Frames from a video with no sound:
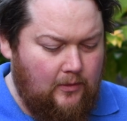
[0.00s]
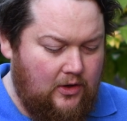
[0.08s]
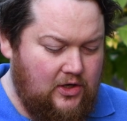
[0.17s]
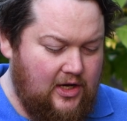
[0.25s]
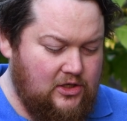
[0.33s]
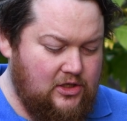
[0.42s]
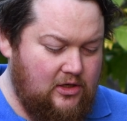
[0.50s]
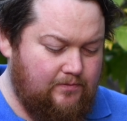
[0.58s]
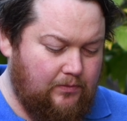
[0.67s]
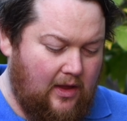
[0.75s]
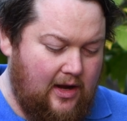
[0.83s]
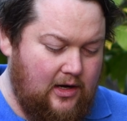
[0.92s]
and you taste it,
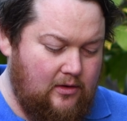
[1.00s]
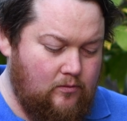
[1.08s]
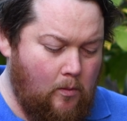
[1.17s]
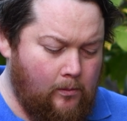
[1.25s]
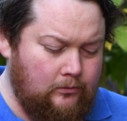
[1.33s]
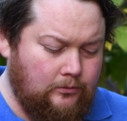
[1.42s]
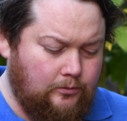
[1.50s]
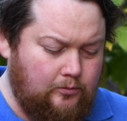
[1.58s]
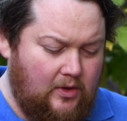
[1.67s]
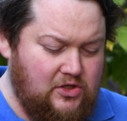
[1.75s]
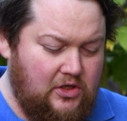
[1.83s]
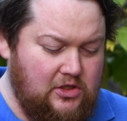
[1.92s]
and then
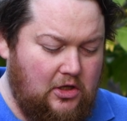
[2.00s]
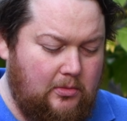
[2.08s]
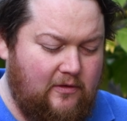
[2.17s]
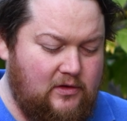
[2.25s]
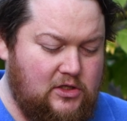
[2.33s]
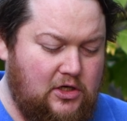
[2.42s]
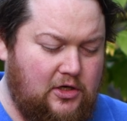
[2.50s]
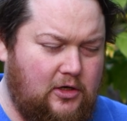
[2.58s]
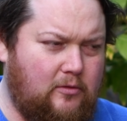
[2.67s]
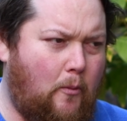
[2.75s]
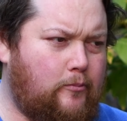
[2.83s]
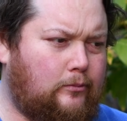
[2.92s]
it still has a little bit of
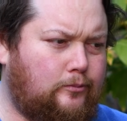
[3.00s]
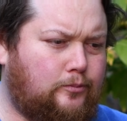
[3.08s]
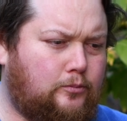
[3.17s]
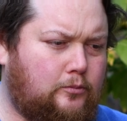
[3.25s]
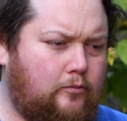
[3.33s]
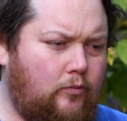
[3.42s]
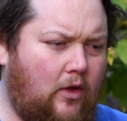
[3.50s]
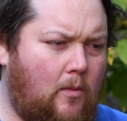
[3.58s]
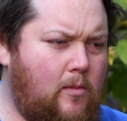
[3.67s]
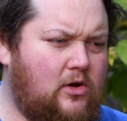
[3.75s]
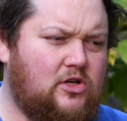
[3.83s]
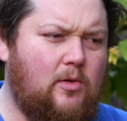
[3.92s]
acidity,
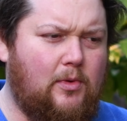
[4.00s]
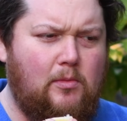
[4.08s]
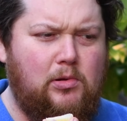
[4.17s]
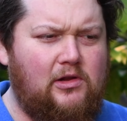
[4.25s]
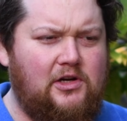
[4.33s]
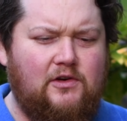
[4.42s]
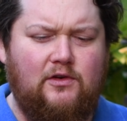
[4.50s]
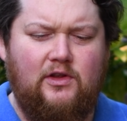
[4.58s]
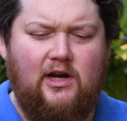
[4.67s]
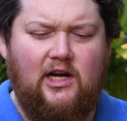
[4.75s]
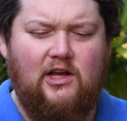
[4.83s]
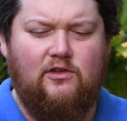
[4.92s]
but it's something completely different
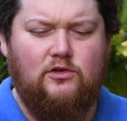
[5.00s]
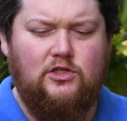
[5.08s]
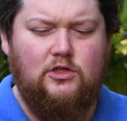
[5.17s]
than any other